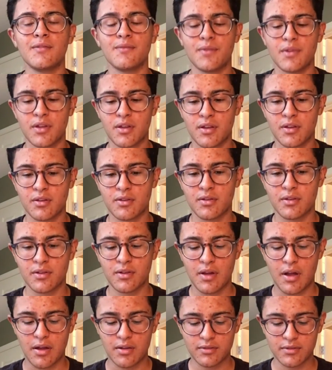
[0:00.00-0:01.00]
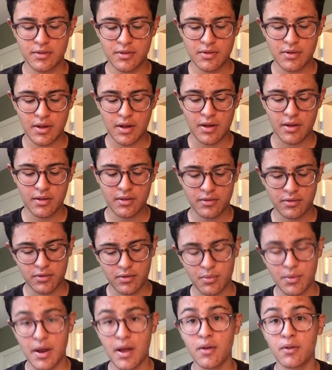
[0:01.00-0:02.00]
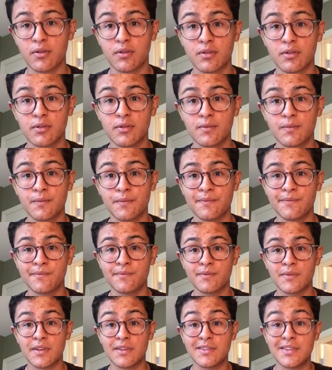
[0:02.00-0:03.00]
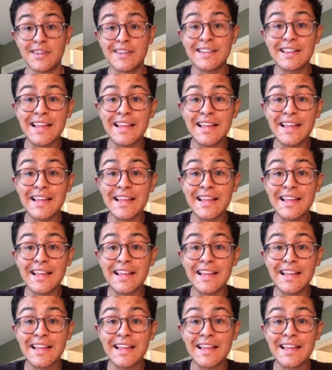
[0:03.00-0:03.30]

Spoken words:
and I'll see you guys around. See you